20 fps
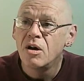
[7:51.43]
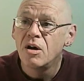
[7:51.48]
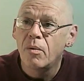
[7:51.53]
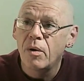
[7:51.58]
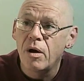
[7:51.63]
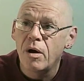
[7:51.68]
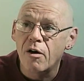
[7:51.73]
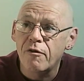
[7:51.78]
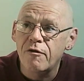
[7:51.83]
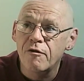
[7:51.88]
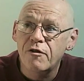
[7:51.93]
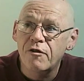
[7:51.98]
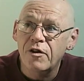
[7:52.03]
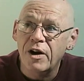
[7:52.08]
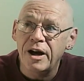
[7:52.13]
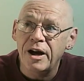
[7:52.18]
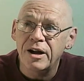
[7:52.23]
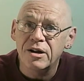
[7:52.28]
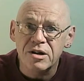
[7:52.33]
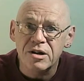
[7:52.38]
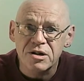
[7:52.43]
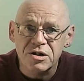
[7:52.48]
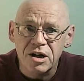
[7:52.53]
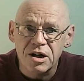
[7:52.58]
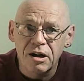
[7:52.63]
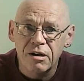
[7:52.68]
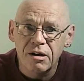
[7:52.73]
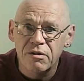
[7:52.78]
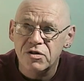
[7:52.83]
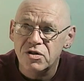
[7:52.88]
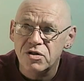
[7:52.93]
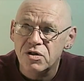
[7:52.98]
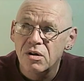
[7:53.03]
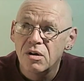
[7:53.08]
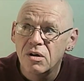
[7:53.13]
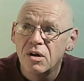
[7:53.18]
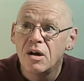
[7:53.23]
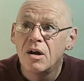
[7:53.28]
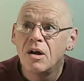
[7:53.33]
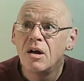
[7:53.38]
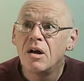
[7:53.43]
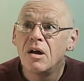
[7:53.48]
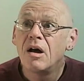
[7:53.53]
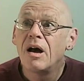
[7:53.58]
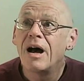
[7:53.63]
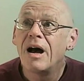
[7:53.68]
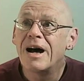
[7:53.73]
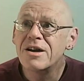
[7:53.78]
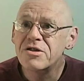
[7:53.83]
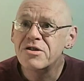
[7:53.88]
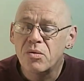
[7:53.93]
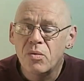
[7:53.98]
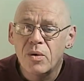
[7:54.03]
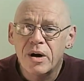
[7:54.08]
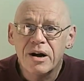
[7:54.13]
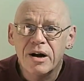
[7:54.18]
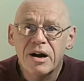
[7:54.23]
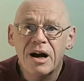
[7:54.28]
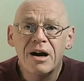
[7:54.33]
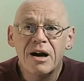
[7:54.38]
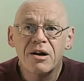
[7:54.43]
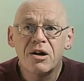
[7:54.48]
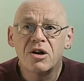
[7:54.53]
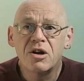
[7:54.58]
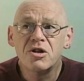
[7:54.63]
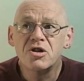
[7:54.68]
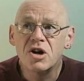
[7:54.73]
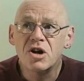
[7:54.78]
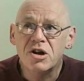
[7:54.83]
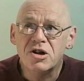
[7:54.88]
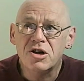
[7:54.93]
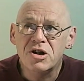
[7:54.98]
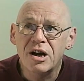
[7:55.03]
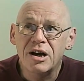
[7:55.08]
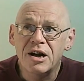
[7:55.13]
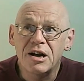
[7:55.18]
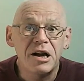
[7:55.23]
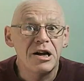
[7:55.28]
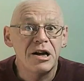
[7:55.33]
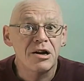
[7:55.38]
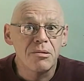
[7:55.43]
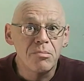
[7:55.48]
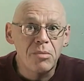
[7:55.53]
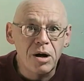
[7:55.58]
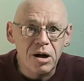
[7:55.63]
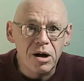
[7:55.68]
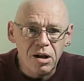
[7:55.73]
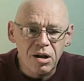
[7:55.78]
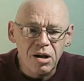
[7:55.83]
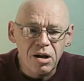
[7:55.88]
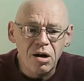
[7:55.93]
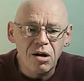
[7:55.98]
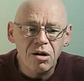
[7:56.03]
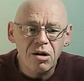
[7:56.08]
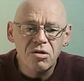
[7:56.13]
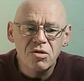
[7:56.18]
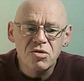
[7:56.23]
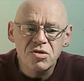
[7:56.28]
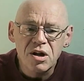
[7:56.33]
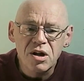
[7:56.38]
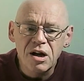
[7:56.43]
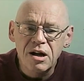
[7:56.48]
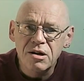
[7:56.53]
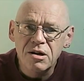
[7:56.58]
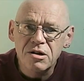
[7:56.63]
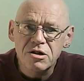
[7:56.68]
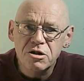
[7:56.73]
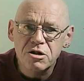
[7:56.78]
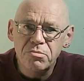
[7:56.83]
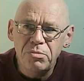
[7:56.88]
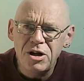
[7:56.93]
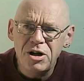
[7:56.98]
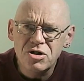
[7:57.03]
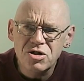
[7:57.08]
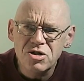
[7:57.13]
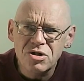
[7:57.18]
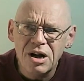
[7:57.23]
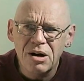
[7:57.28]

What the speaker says: We often find ourselves, as it were, conducting an inner monologue using inner speech.